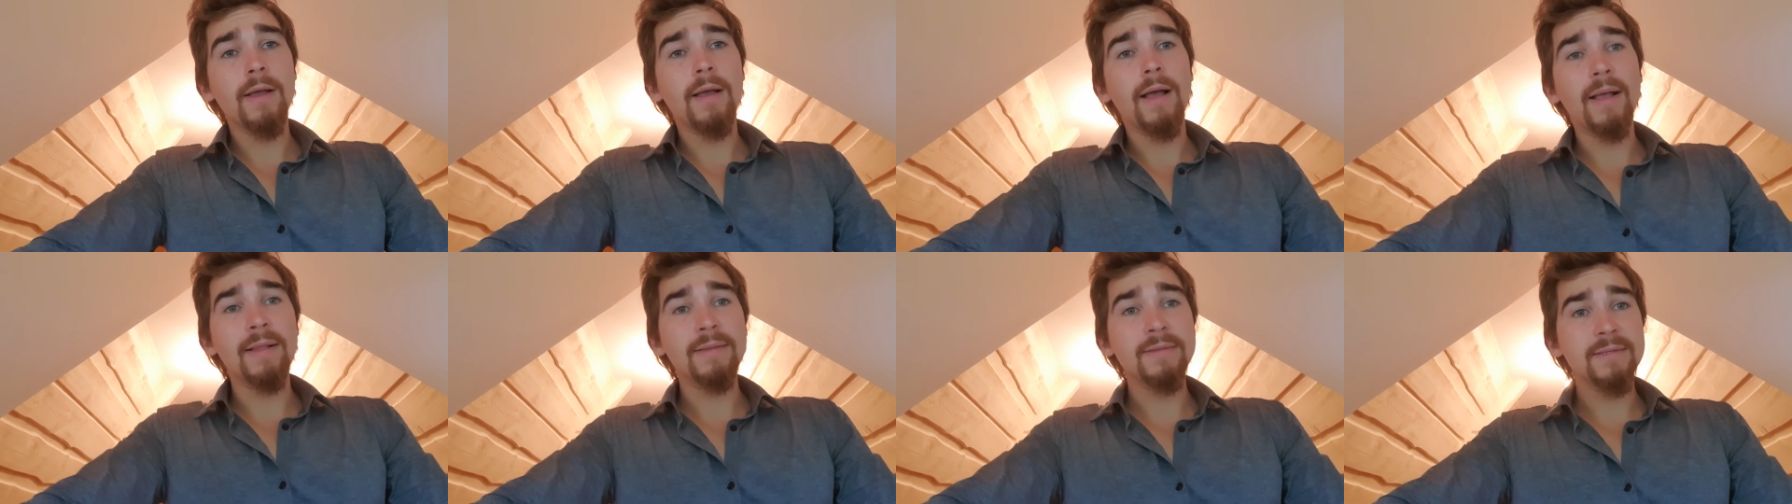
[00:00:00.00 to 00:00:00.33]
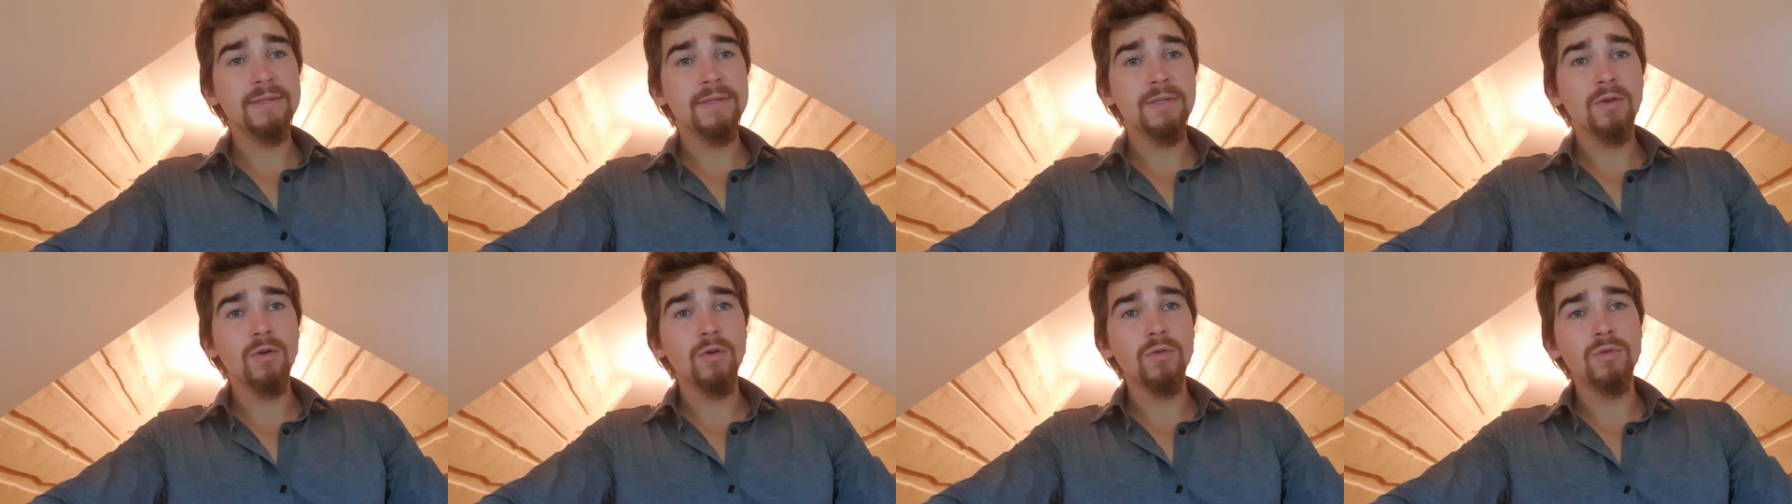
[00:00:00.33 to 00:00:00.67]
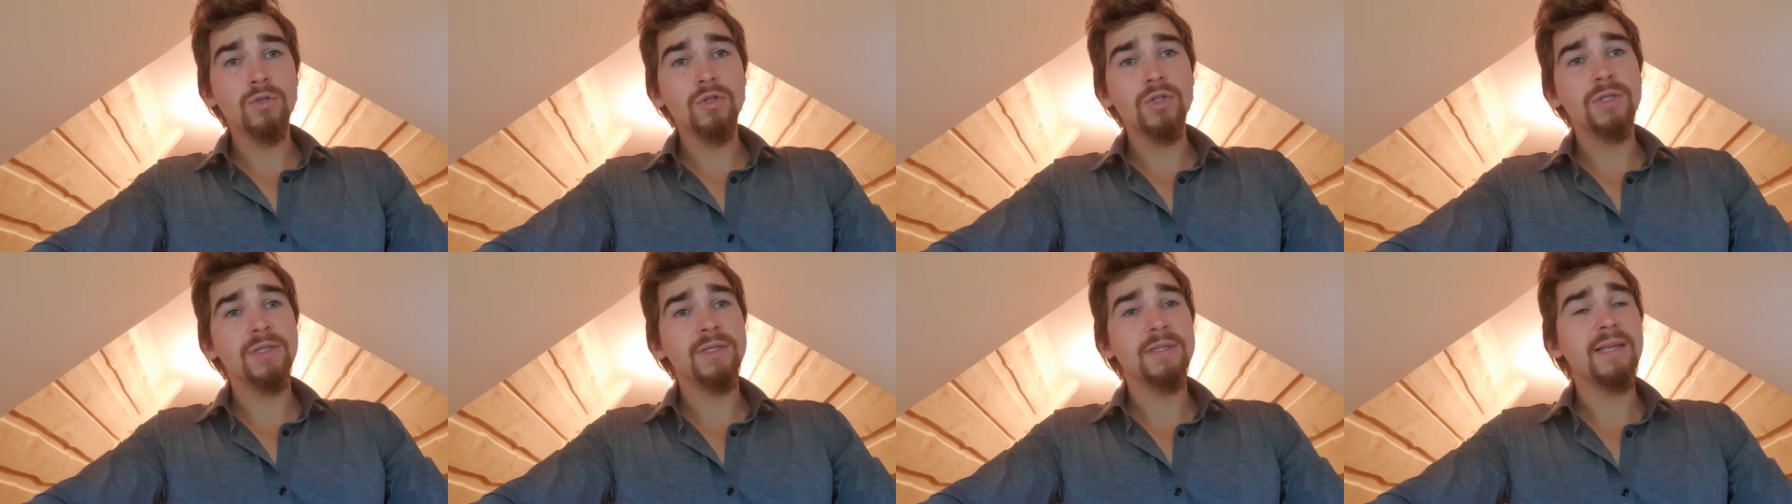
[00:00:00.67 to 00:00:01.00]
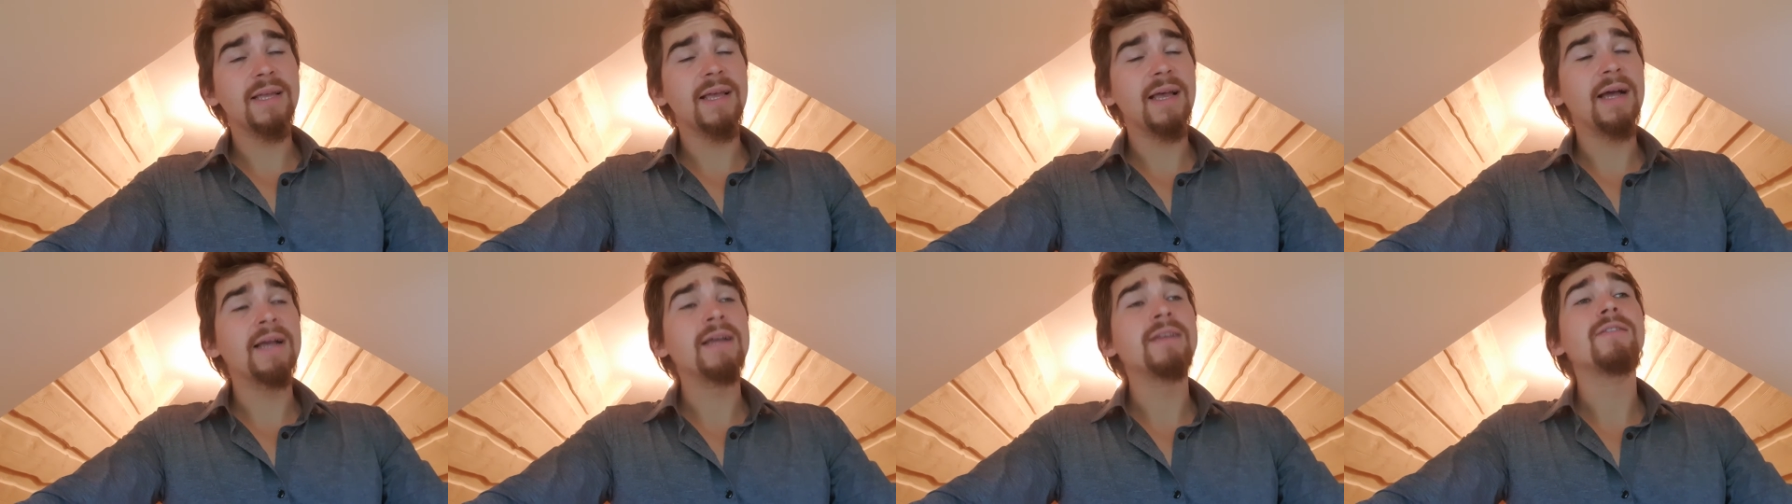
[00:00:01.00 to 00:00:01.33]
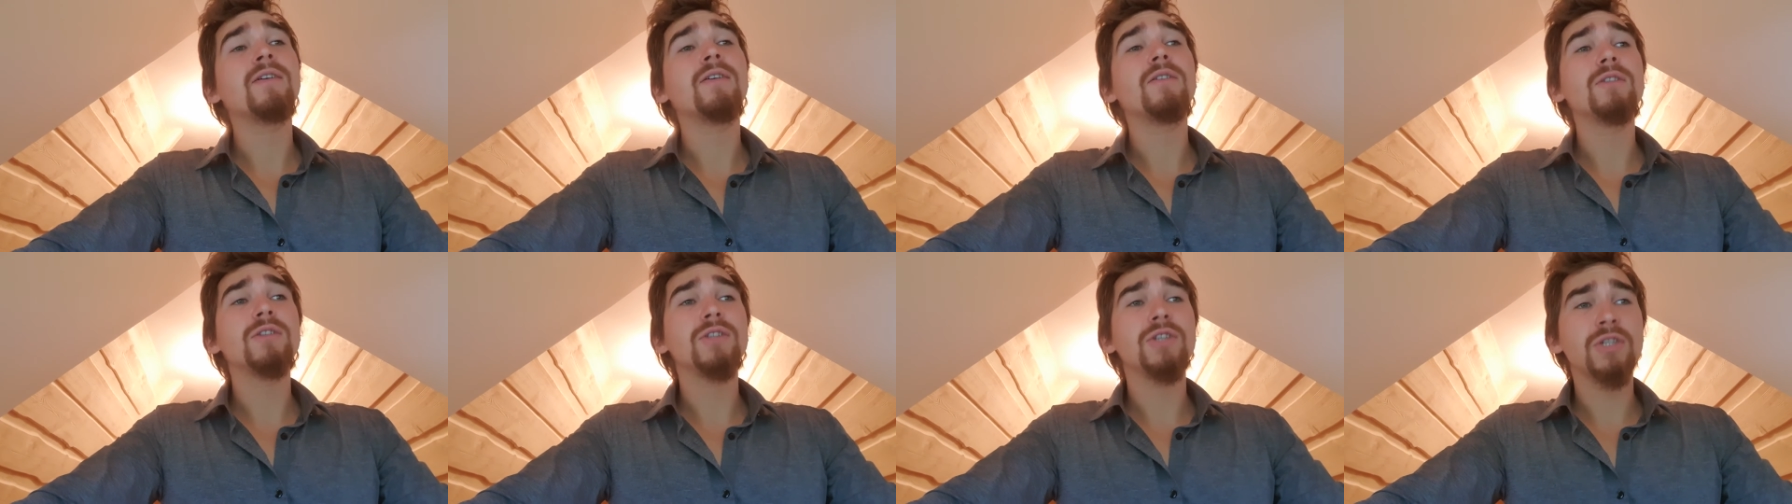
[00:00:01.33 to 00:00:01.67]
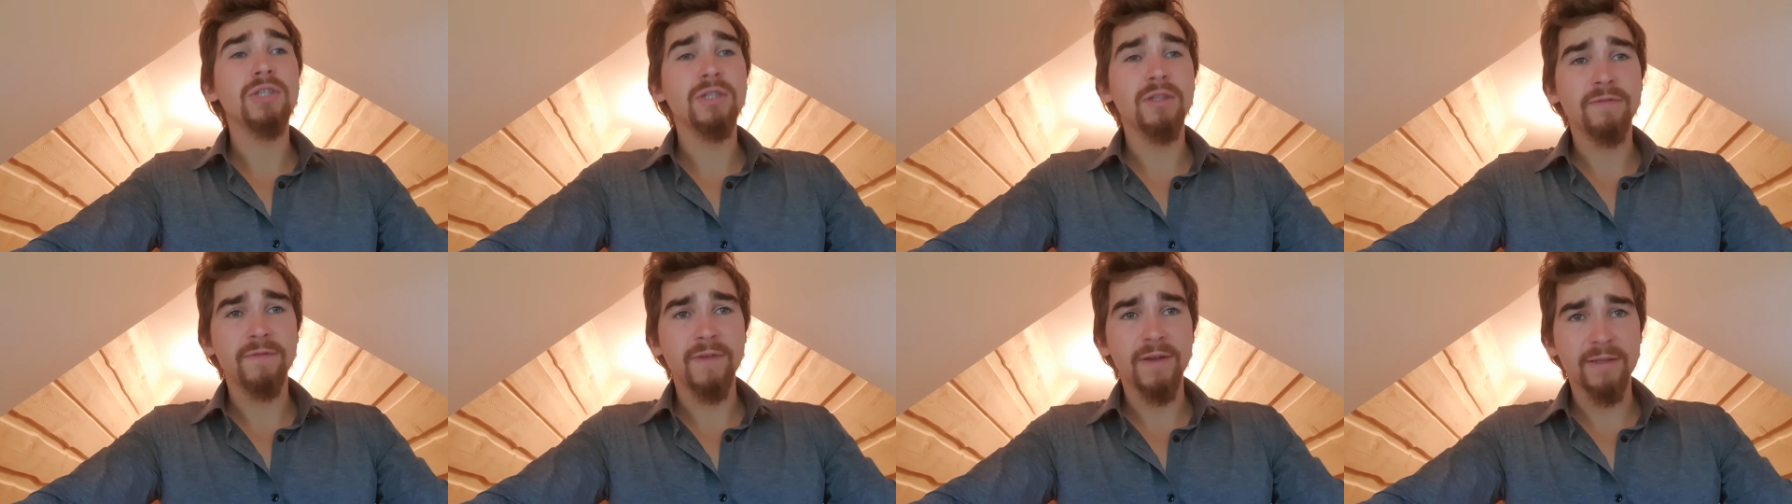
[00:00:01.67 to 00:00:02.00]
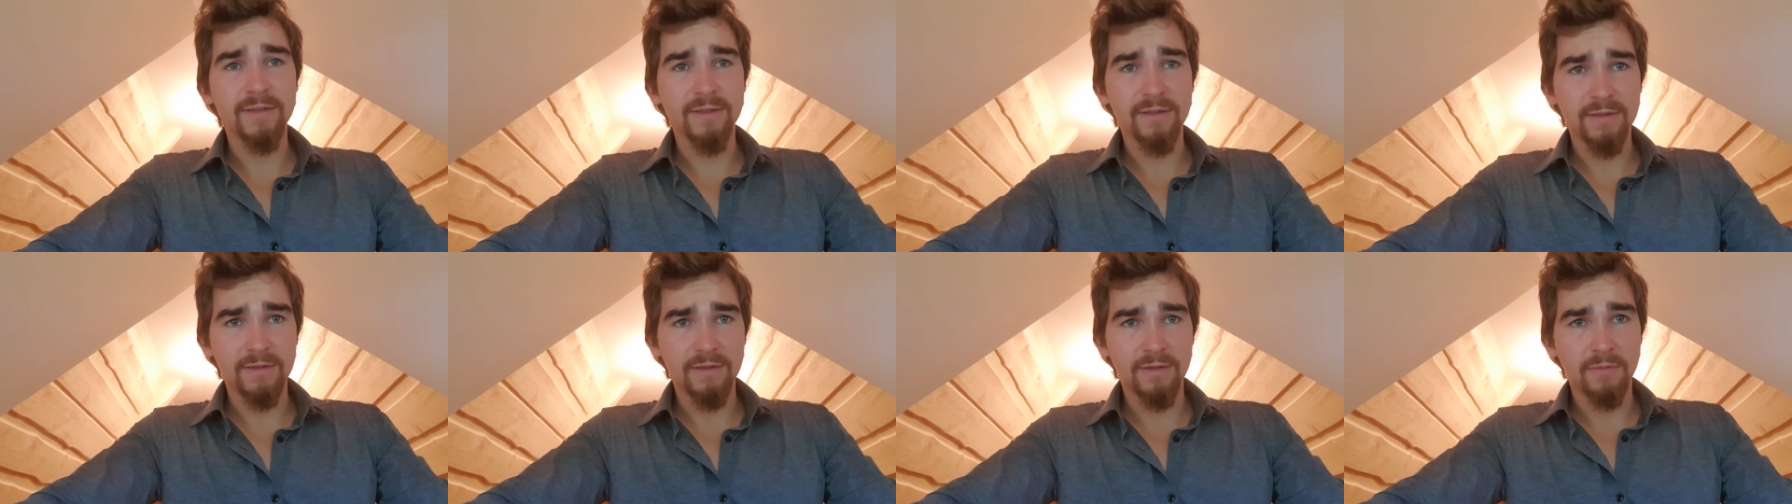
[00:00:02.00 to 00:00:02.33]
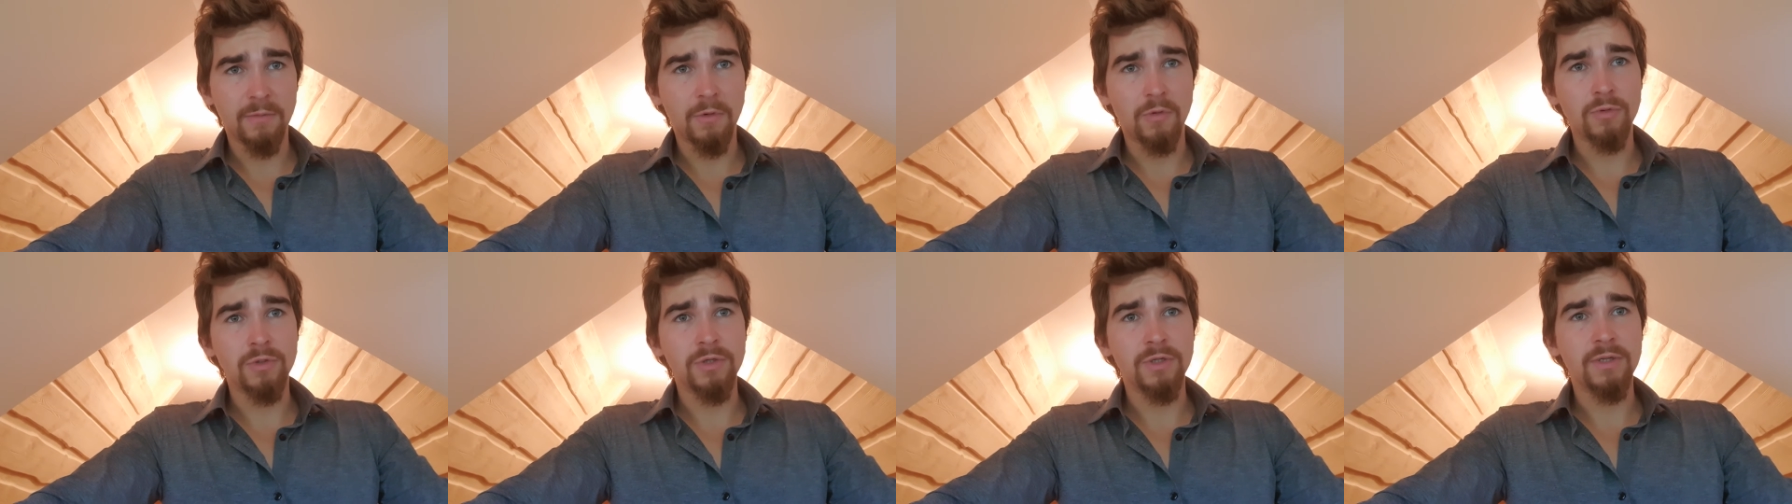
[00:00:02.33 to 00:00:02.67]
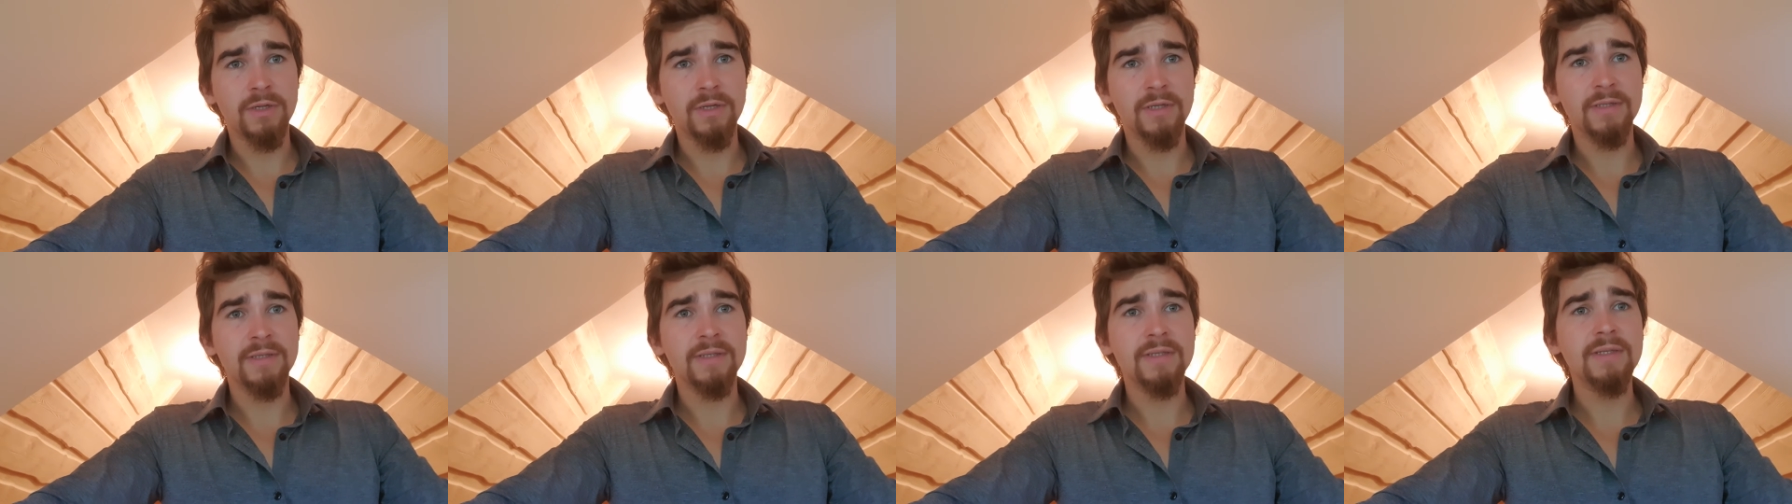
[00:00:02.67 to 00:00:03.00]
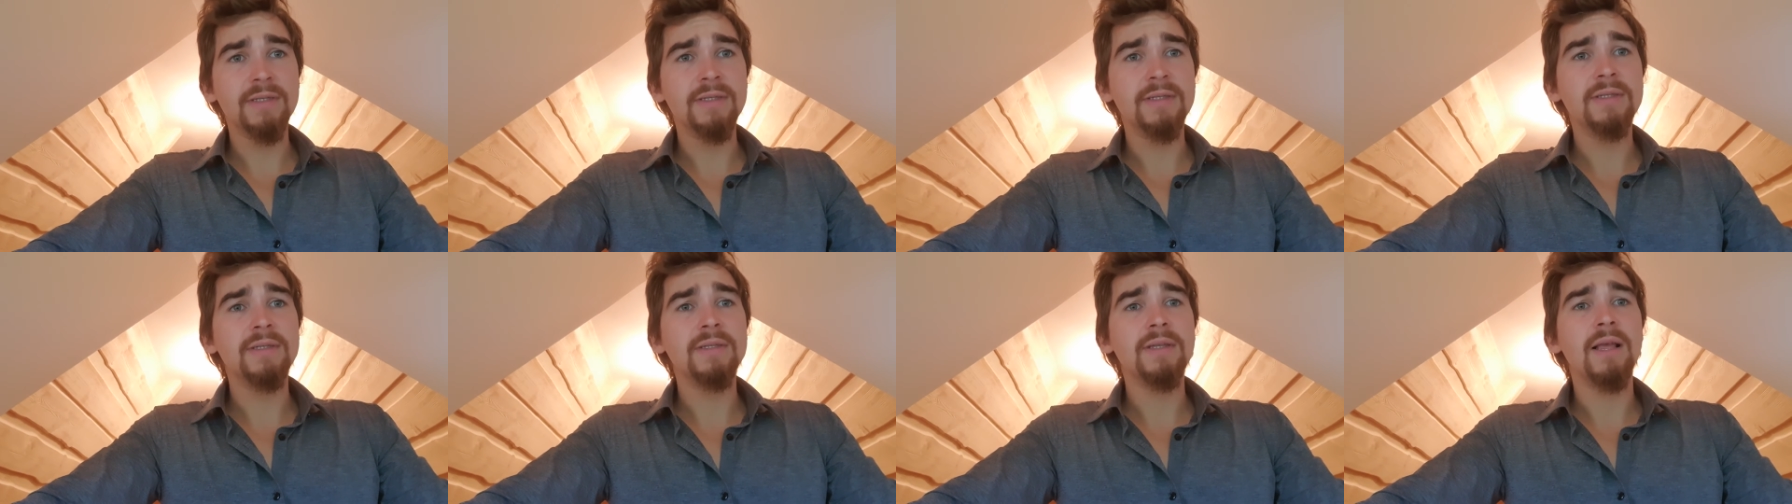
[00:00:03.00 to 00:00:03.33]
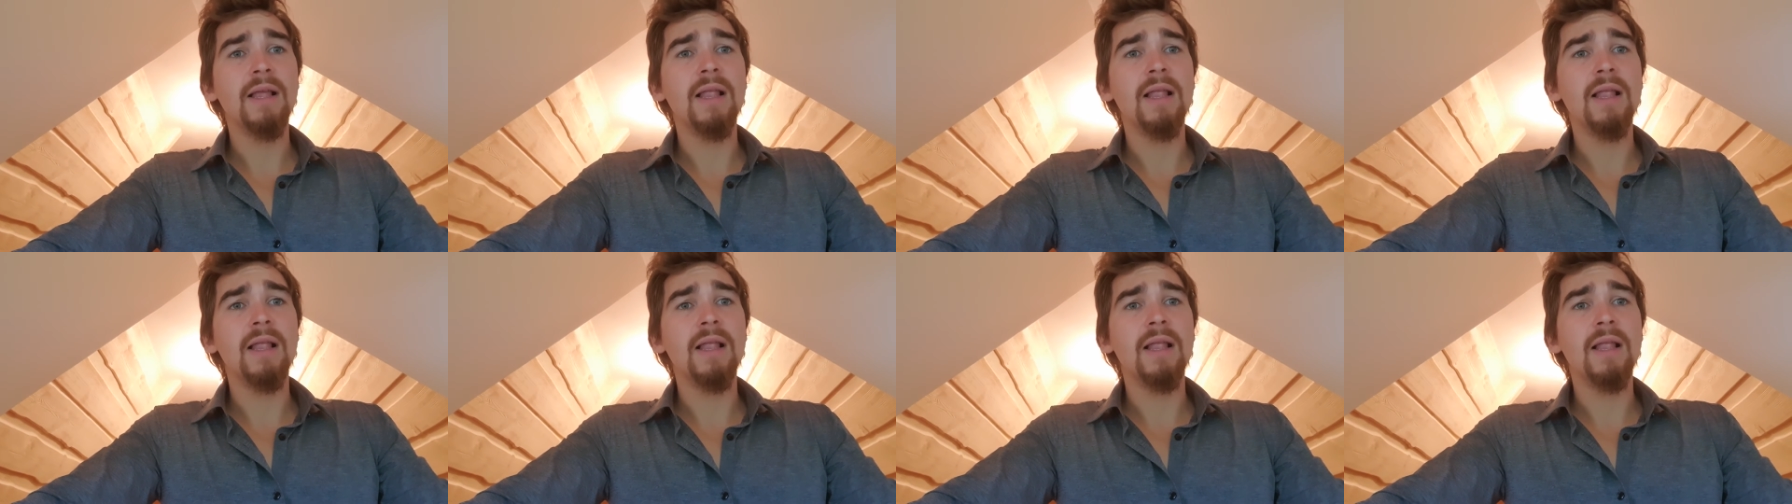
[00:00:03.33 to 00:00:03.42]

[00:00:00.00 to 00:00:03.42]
And so just acknowledging the fact that the emotion exists